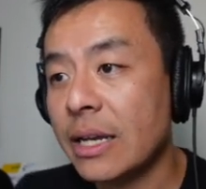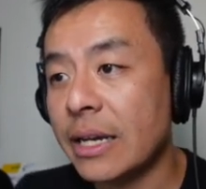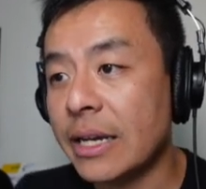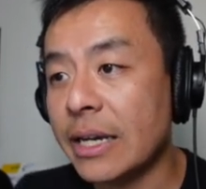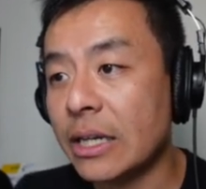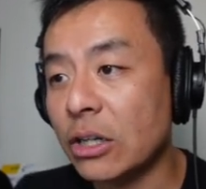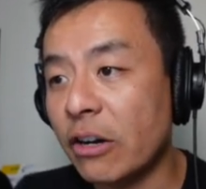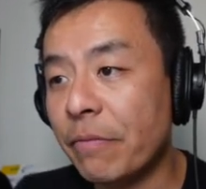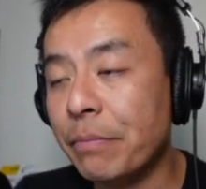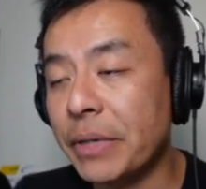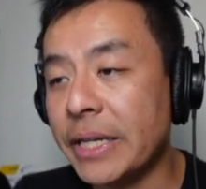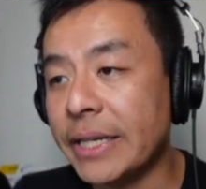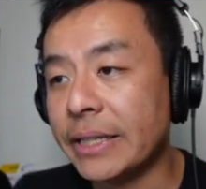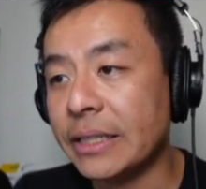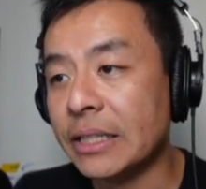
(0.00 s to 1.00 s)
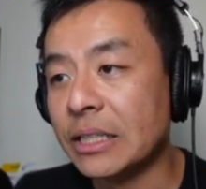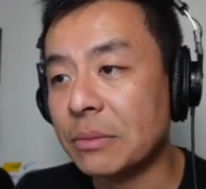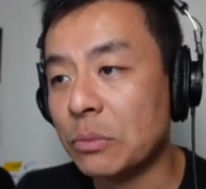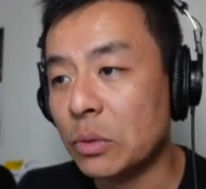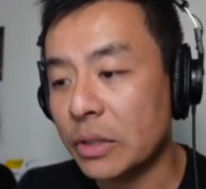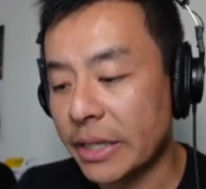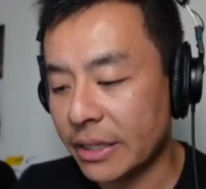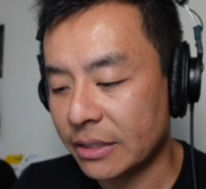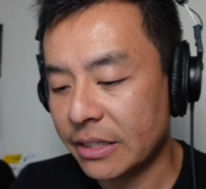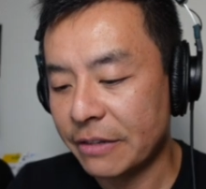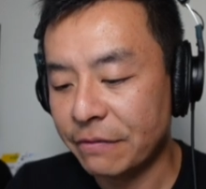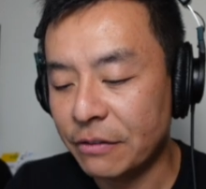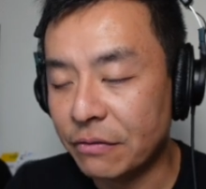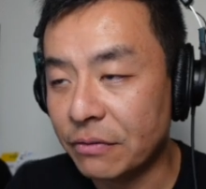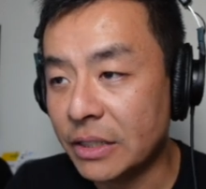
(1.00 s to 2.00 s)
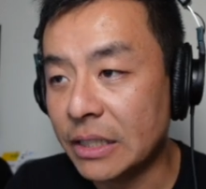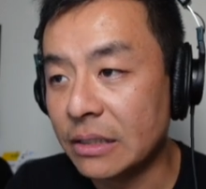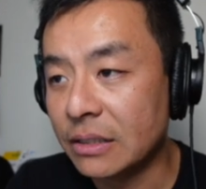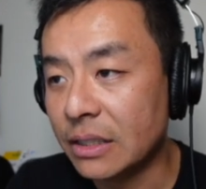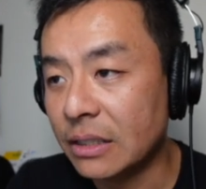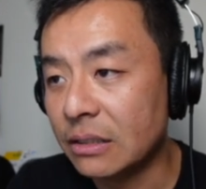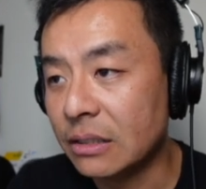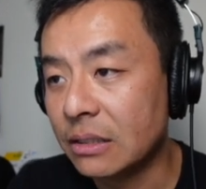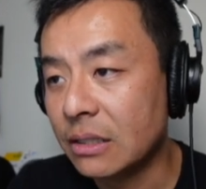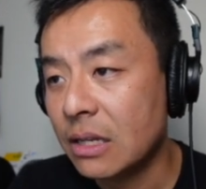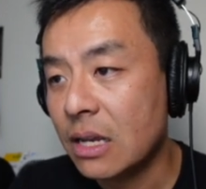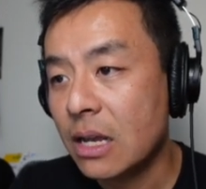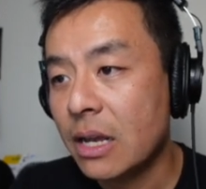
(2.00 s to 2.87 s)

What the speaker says: And off-peak is more like, say, 15 cents.